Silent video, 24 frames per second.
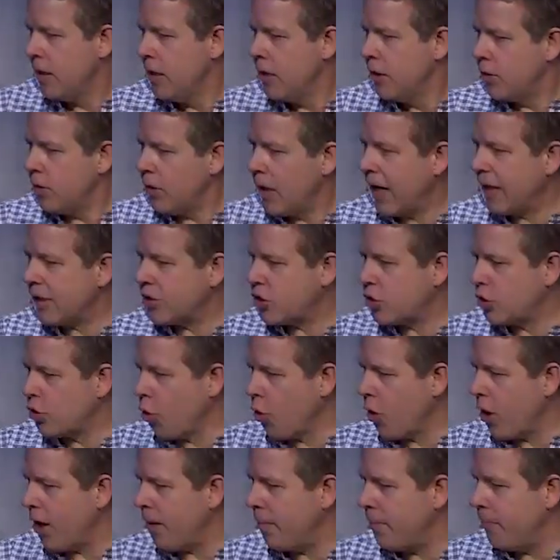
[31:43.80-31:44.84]
Do not
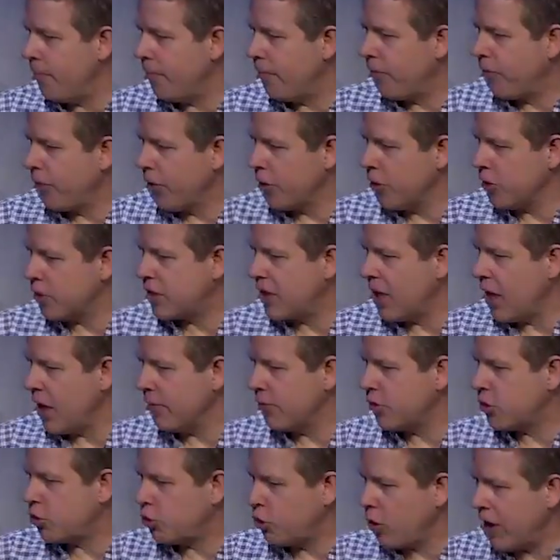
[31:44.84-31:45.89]
store up for
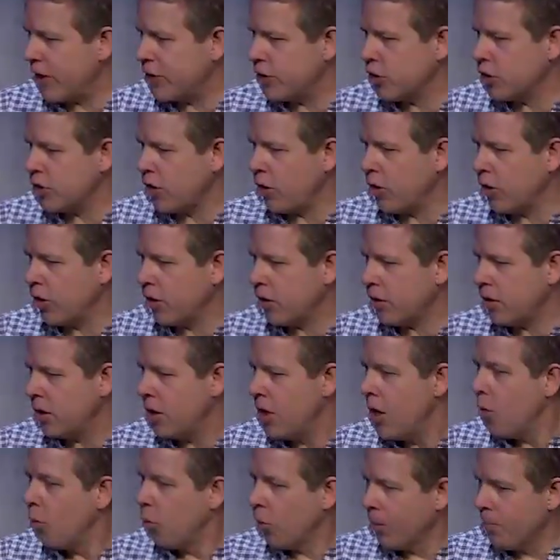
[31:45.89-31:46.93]
yourselves treasures on earth
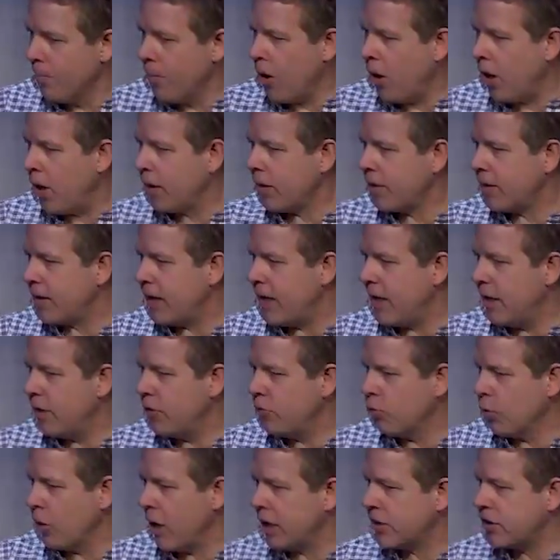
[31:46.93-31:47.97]
where moth
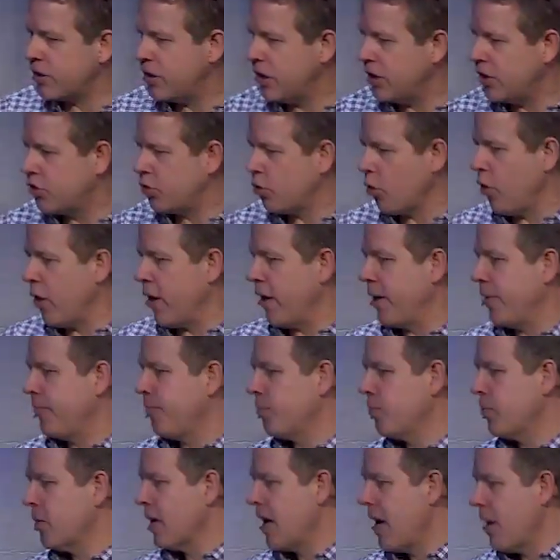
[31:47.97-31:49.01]
and rust destroy,
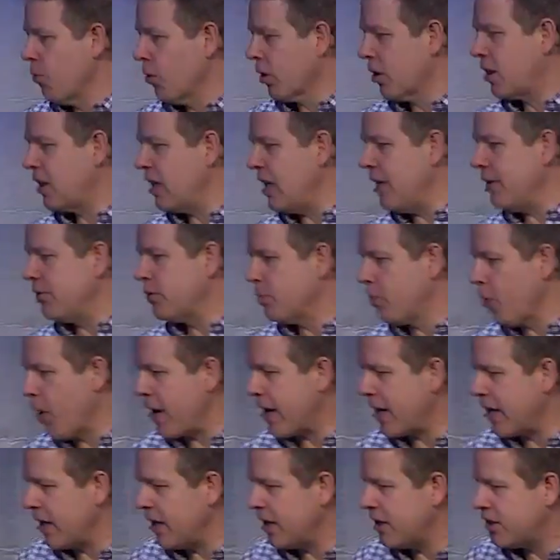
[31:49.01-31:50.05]
and where thieves
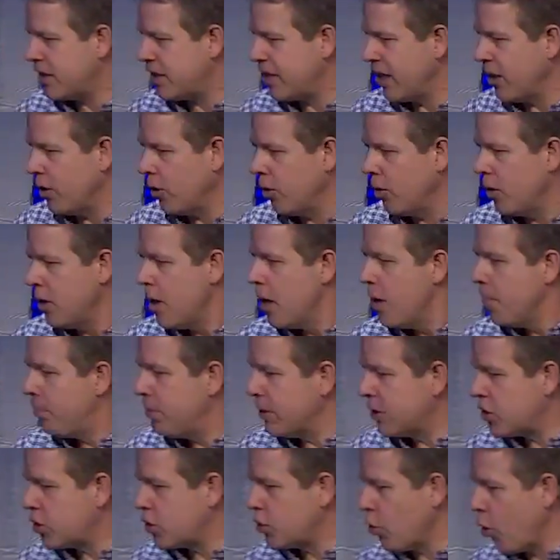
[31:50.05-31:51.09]
break in and steal,
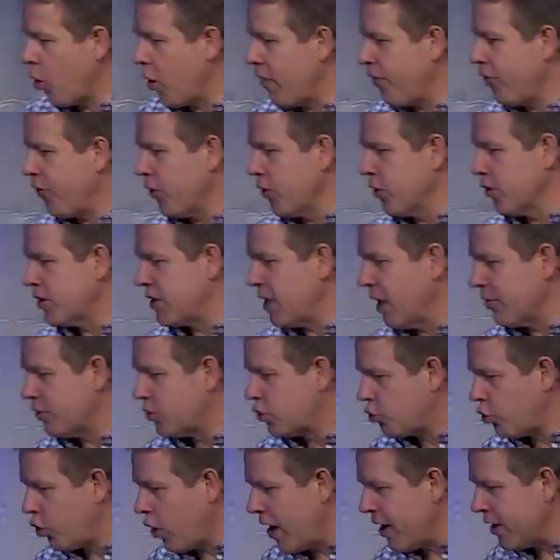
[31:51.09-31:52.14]
but store up for yourselves
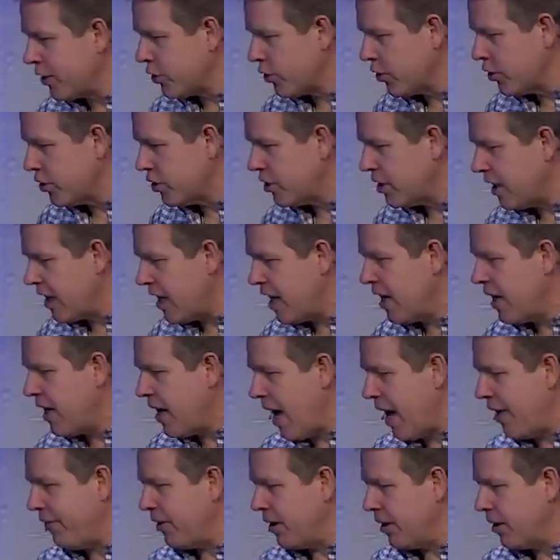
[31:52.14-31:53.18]
treasures in
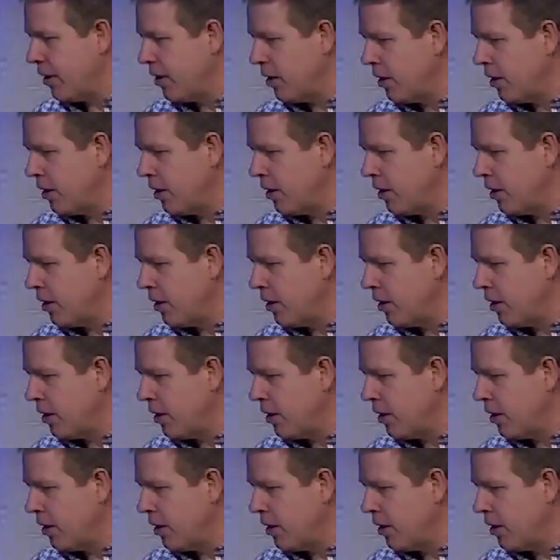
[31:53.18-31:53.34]
heaven